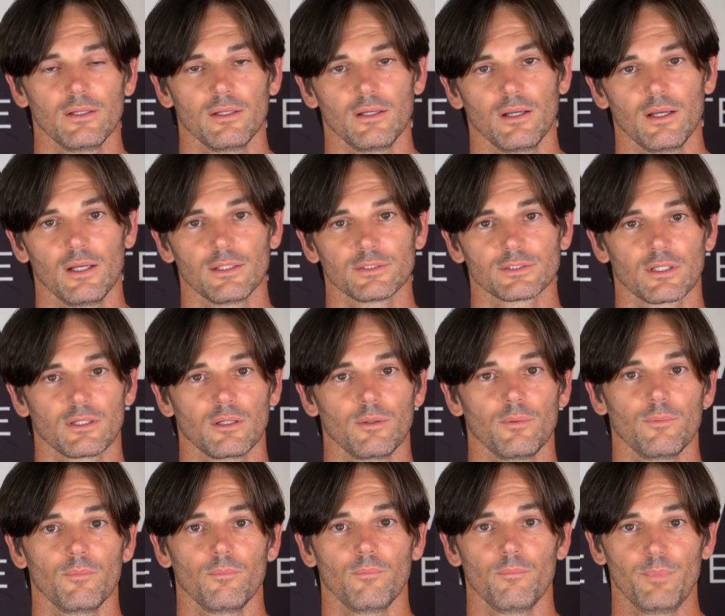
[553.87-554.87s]
It's going
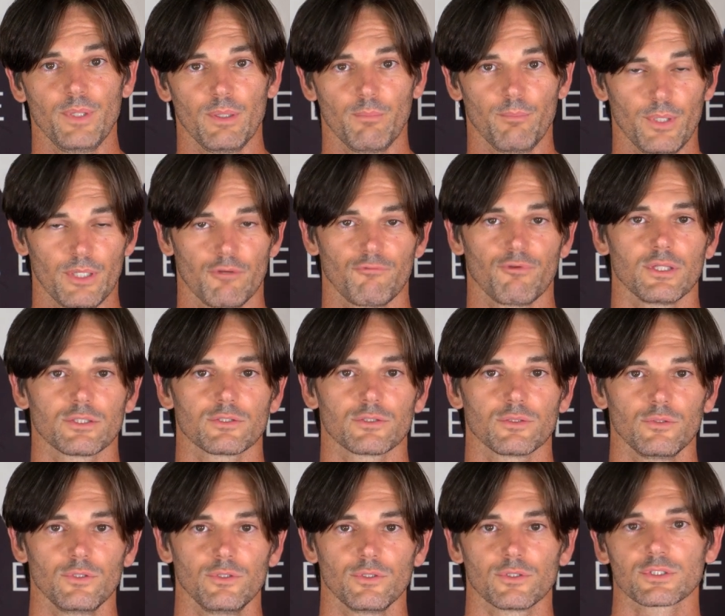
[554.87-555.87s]
to be a benefit
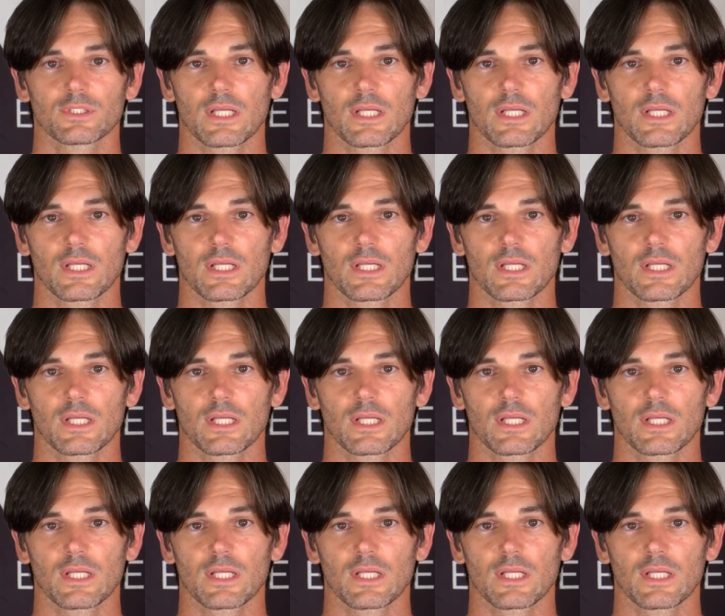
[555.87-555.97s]
to your